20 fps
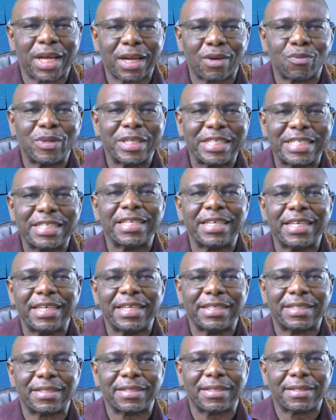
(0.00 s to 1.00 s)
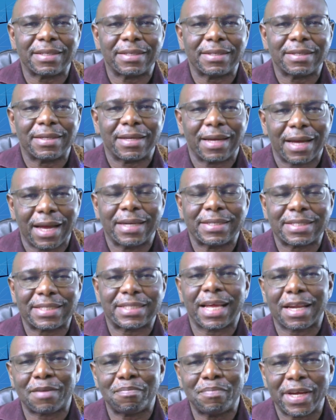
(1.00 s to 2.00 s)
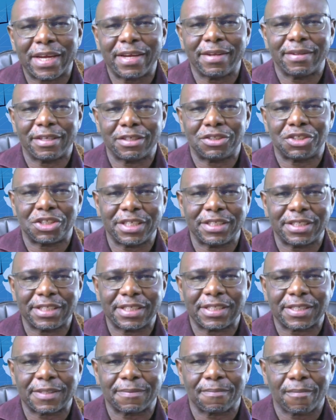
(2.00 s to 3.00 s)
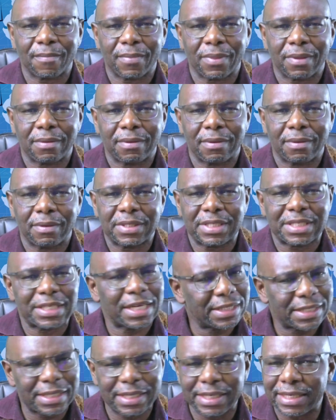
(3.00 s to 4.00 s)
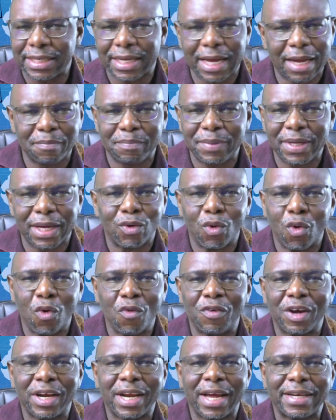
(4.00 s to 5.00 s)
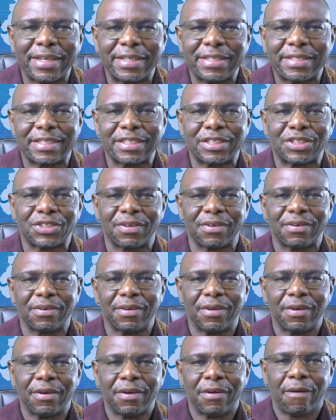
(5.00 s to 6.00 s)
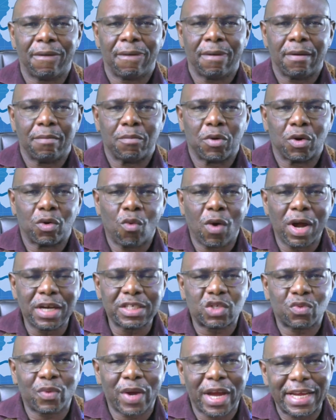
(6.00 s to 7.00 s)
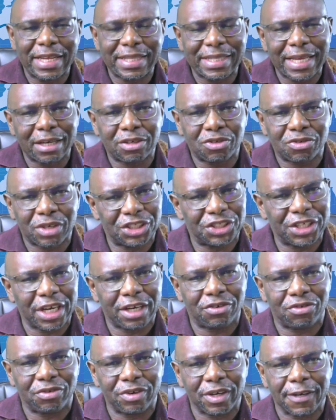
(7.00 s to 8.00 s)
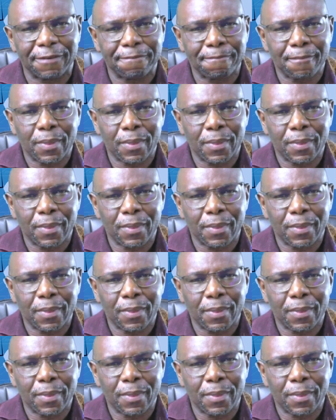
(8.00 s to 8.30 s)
that we see it and start making the changes. Certainly, it can be an overnight decision. But once we're in that trajectory,